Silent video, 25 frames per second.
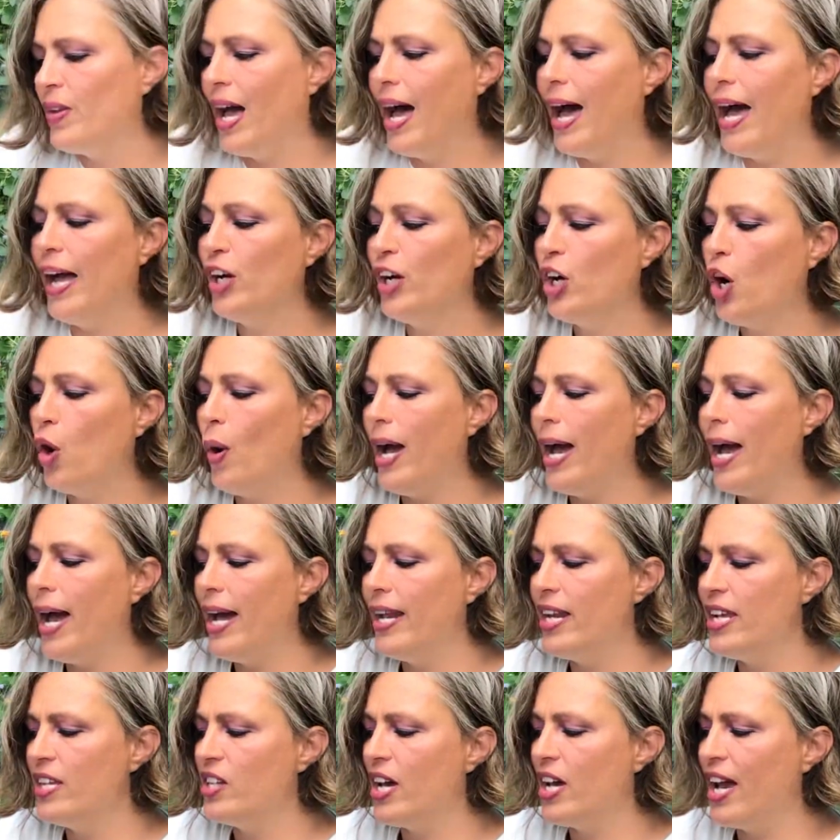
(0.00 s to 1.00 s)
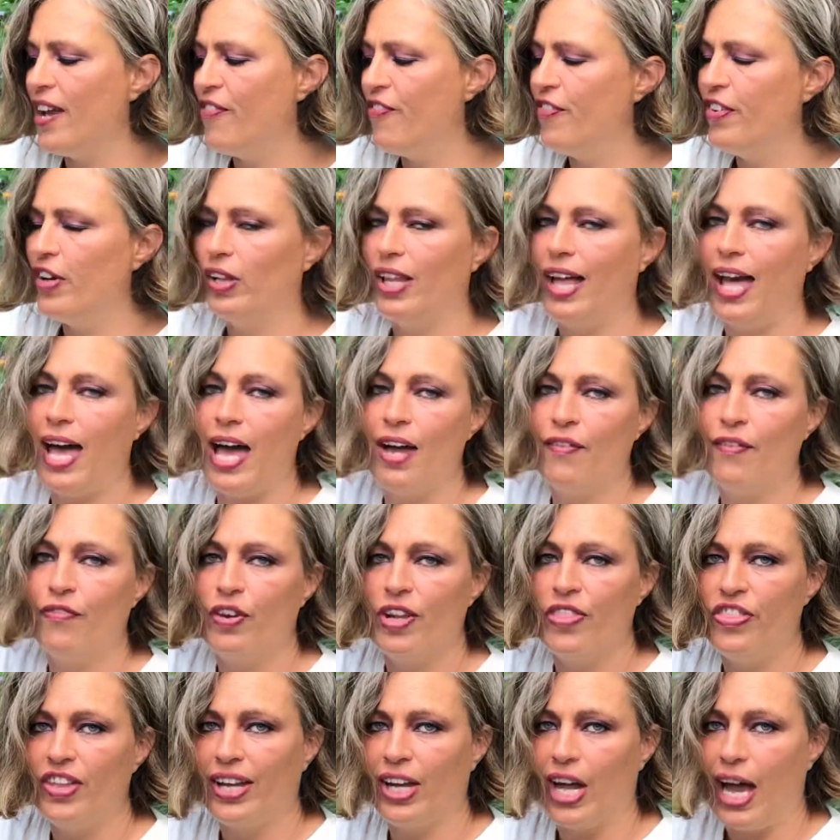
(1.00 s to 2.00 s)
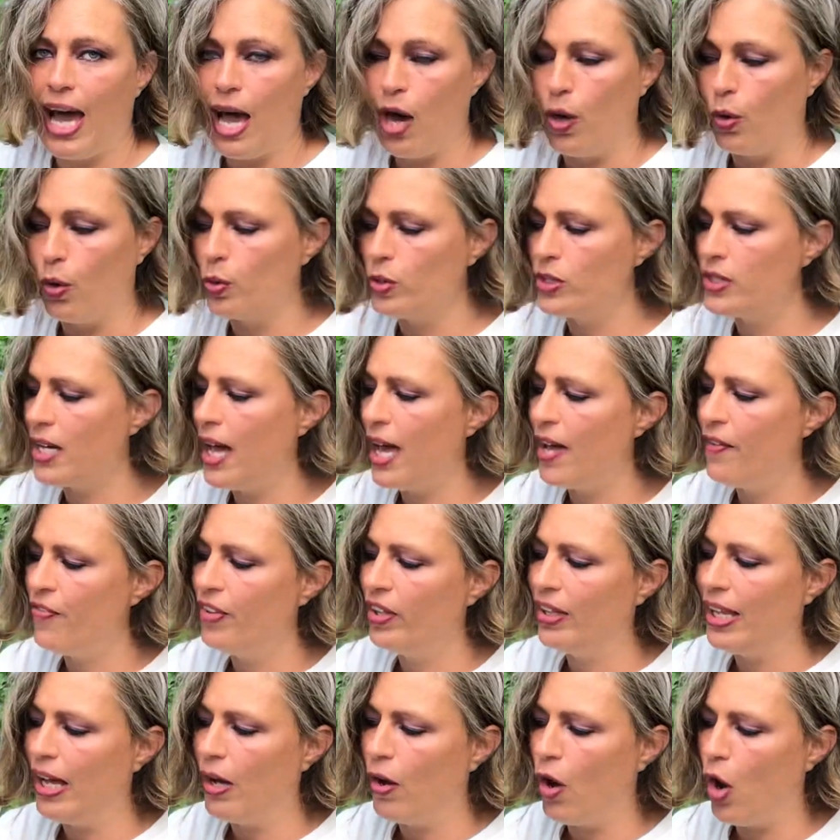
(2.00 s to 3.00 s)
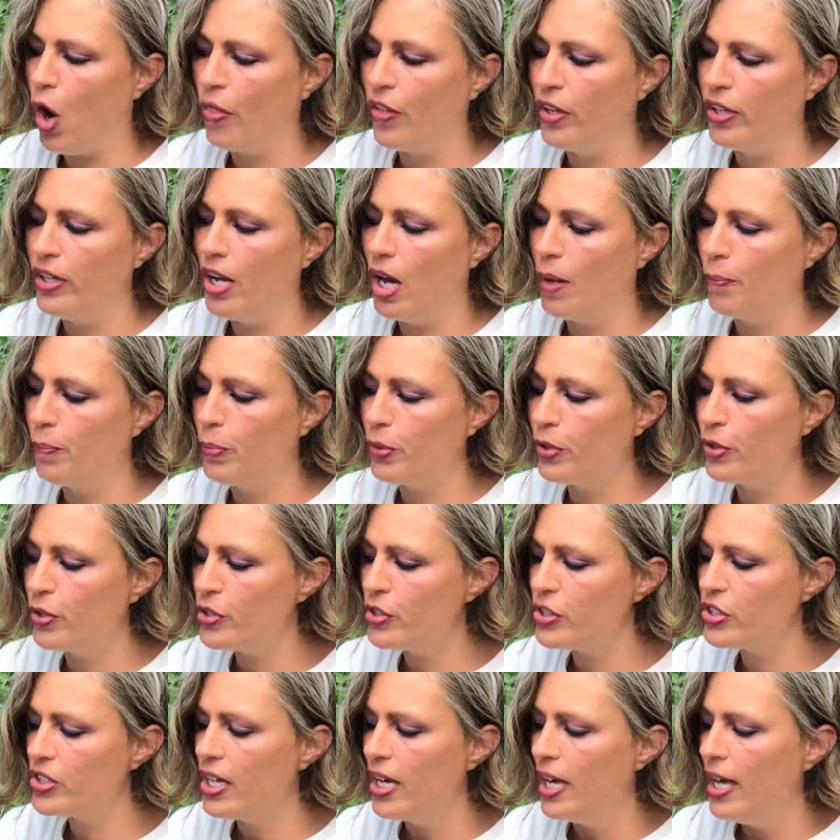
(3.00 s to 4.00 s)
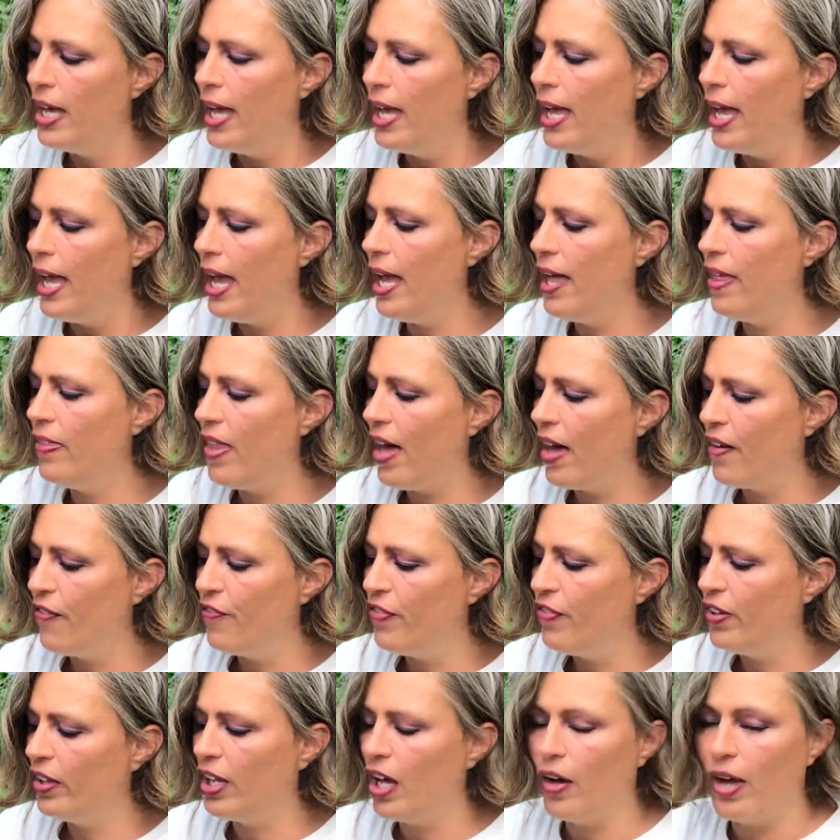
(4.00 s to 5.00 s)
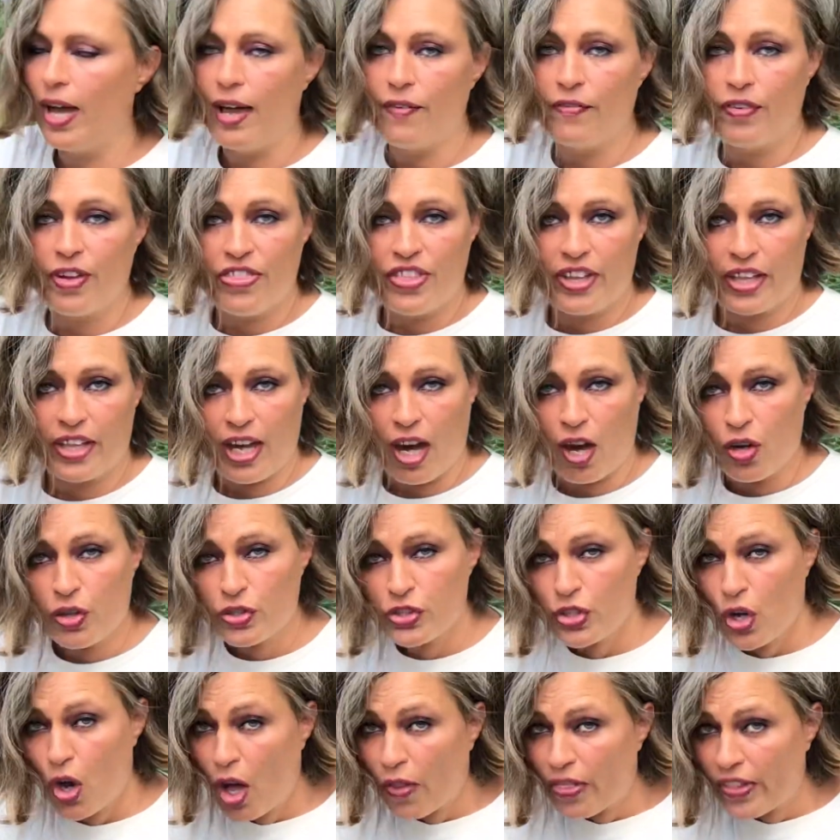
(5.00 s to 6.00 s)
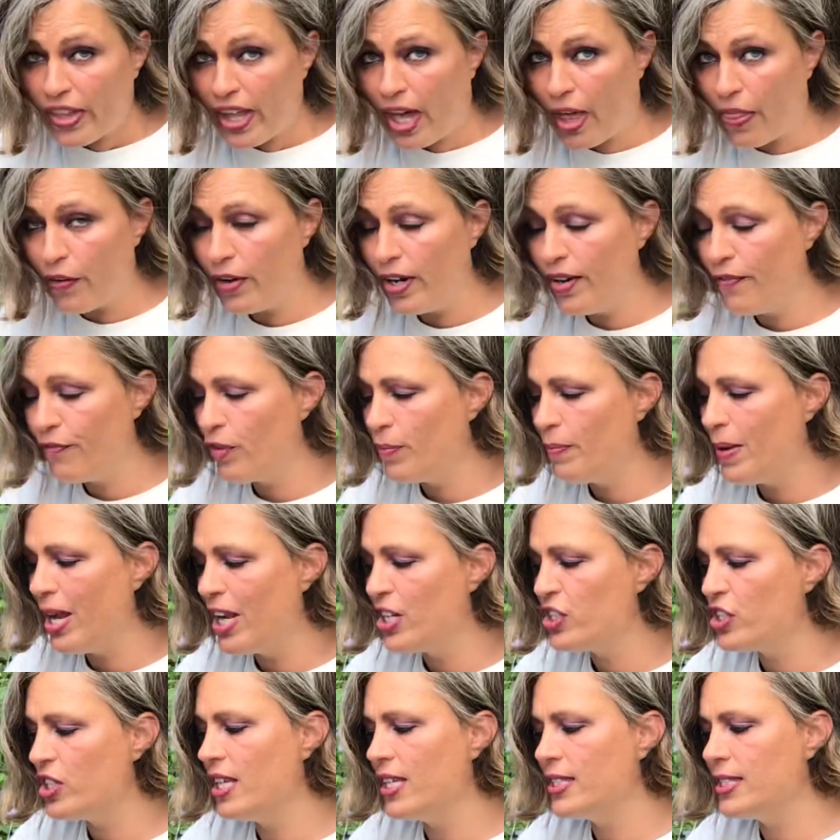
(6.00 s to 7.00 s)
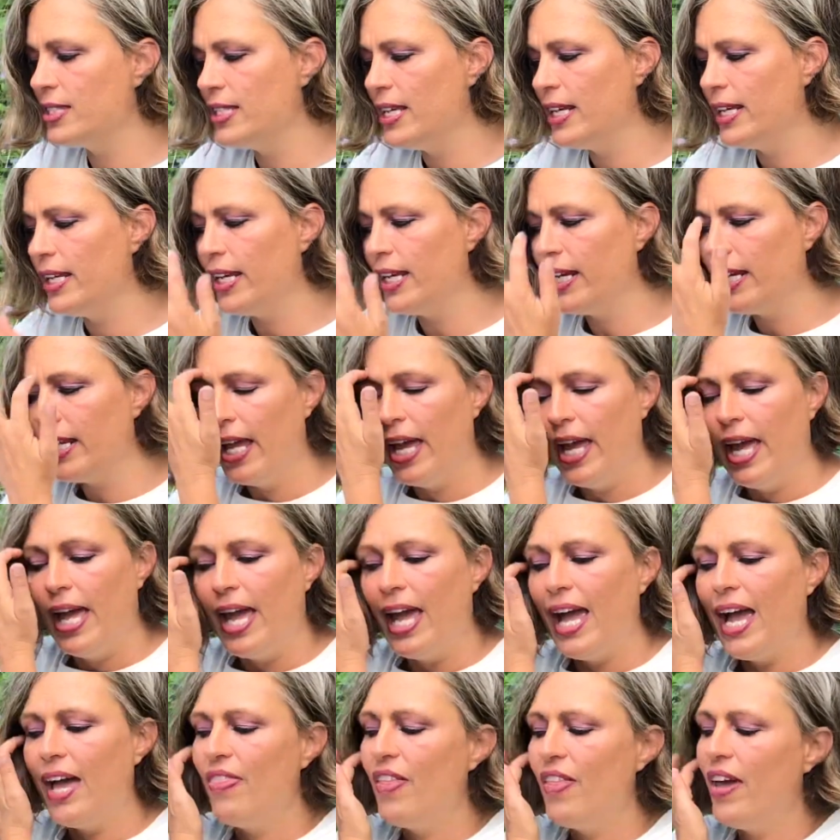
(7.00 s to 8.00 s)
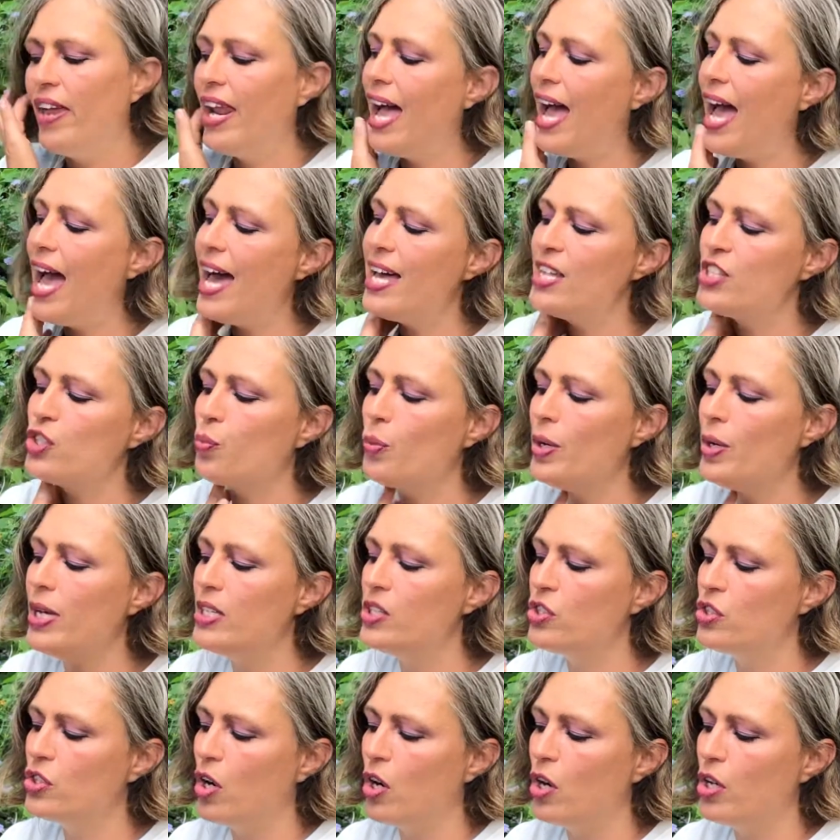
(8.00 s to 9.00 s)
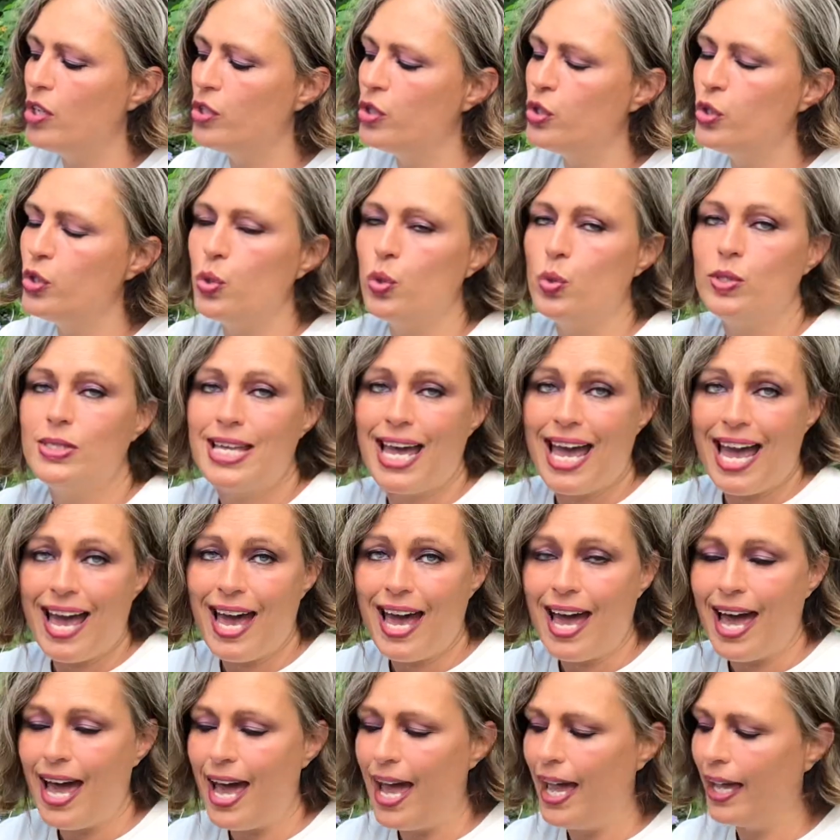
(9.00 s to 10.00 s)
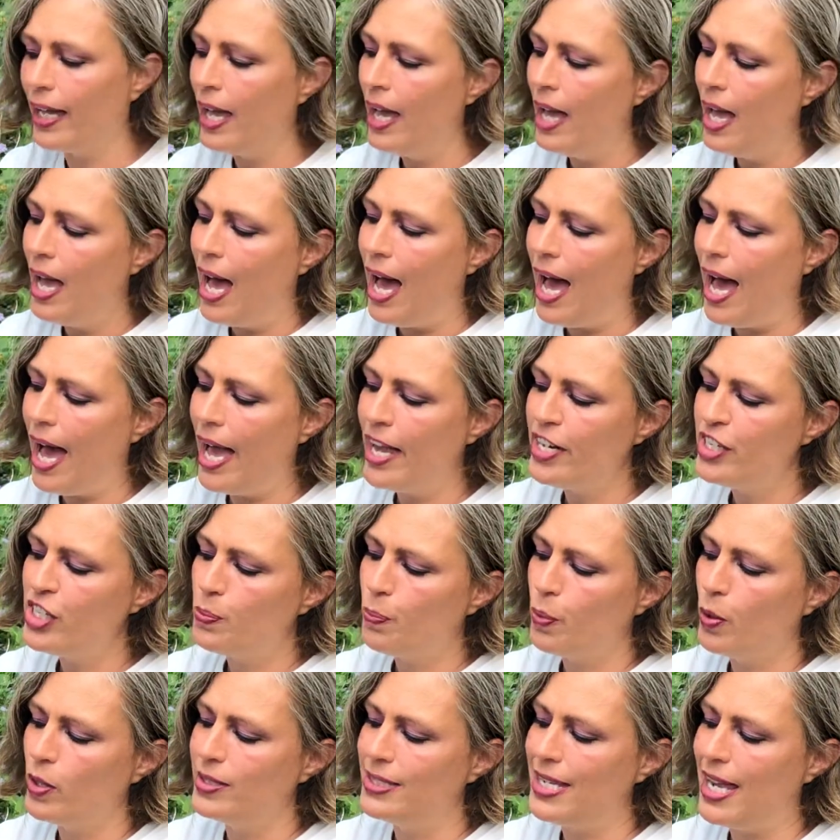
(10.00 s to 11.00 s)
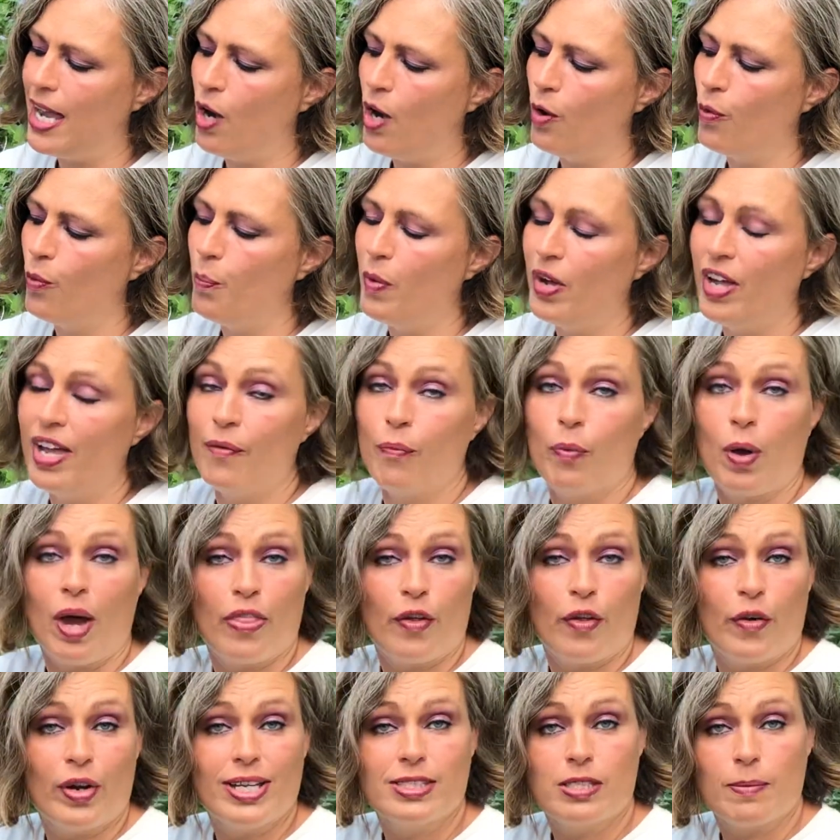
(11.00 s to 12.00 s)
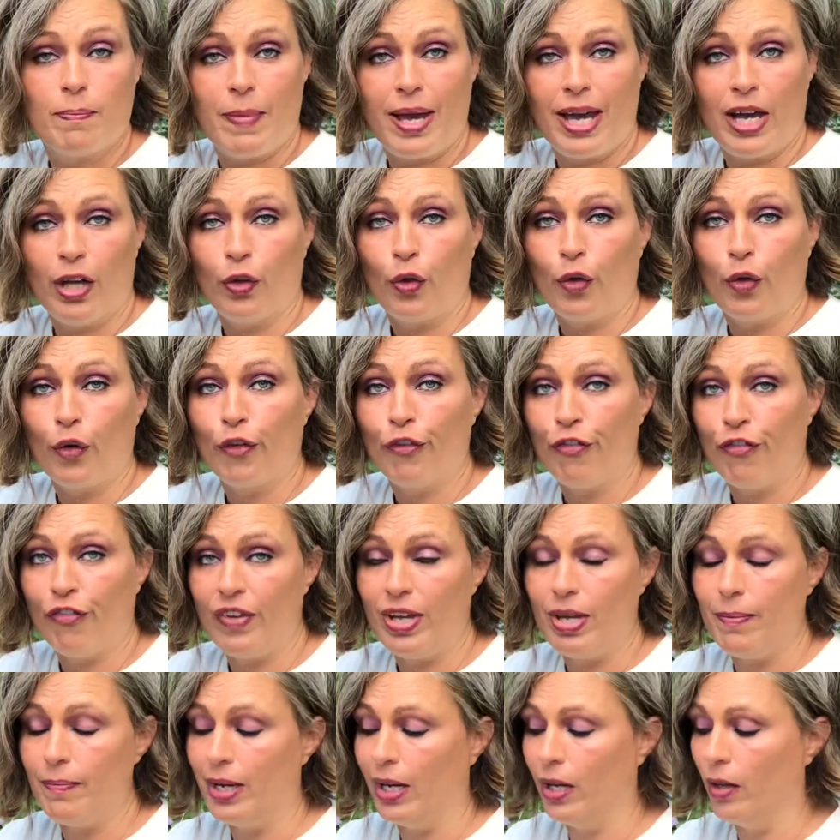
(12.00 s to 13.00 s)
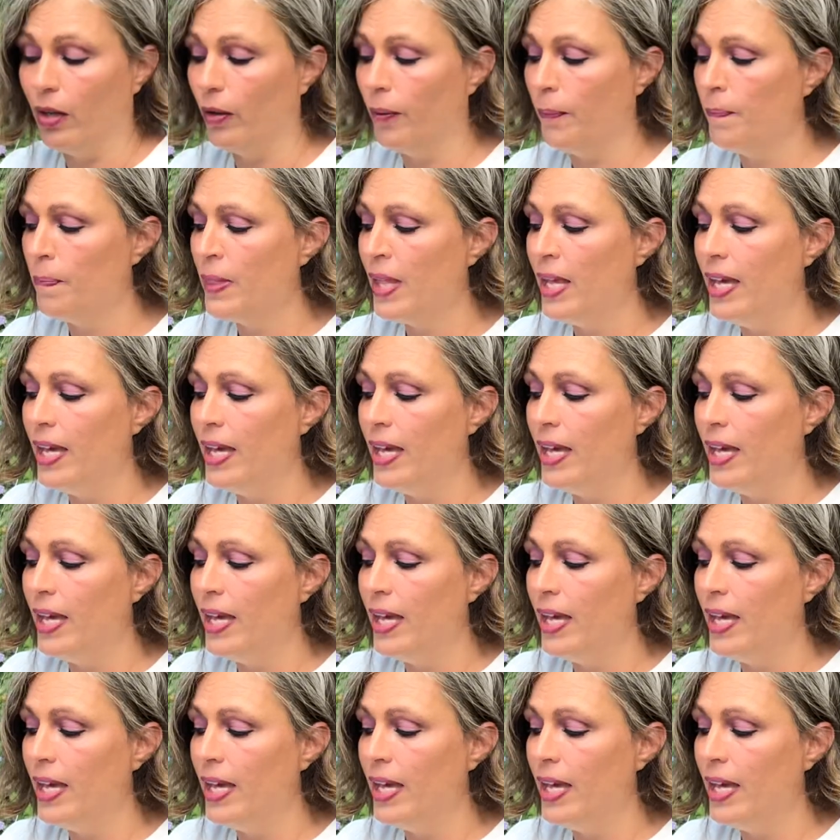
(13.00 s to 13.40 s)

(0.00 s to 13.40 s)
I go ahead and I fill everything out. I fill out all the numbers and I fill out everything else, all the other information that's needed. And then as we start to tag, I just put down whether it's male or female.